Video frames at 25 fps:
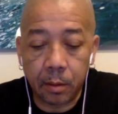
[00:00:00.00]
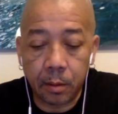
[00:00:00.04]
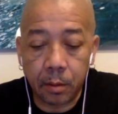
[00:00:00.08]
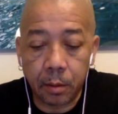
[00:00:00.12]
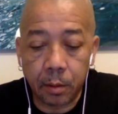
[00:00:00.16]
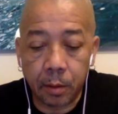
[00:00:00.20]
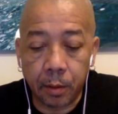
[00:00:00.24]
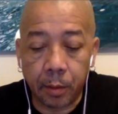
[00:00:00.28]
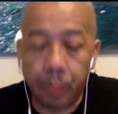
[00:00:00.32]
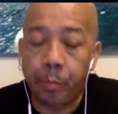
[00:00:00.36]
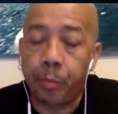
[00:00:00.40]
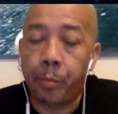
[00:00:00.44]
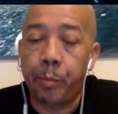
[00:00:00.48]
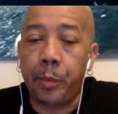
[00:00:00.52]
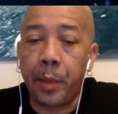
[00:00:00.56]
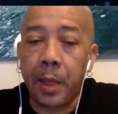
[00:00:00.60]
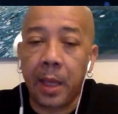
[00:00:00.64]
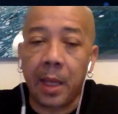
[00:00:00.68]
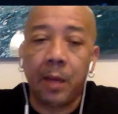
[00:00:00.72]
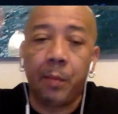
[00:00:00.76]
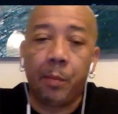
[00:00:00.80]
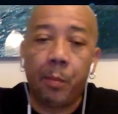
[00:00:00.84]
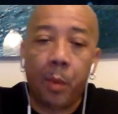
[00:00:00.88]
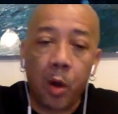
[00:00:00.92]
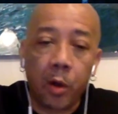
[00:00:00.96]
the
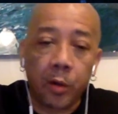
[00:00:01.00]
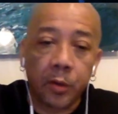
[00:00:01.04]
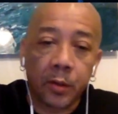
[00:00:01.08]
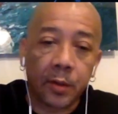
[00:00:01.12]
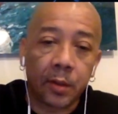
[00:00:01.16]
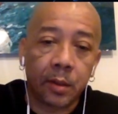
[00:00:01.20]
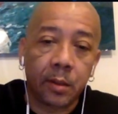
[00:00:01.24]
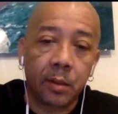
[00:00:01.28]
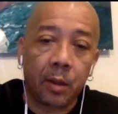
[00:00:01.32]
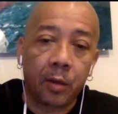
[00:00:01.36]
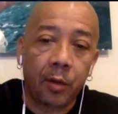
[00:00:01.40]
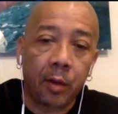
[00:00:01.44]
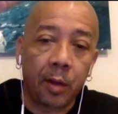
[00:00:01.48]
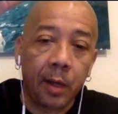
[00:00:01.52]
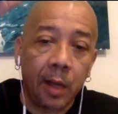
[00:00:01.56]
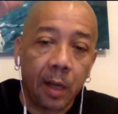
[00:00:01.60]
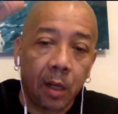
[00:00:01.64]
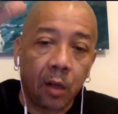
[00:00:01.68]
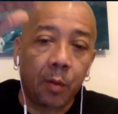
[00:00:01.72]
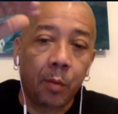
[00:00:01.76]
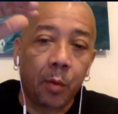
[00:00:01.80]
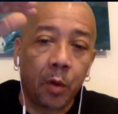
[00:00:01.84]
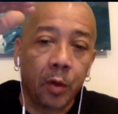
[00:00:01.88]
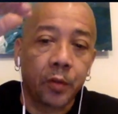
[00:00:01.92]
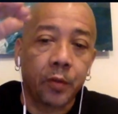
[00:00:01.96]
big bus, not the little
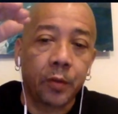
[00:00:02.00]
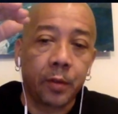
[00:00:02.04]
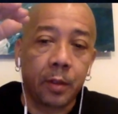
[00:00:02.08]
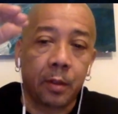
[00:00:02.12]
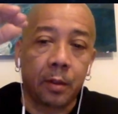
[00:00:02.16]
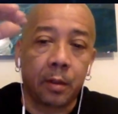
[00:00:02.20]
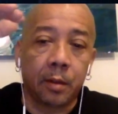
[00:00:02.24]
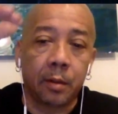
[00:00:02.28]
bus, you know.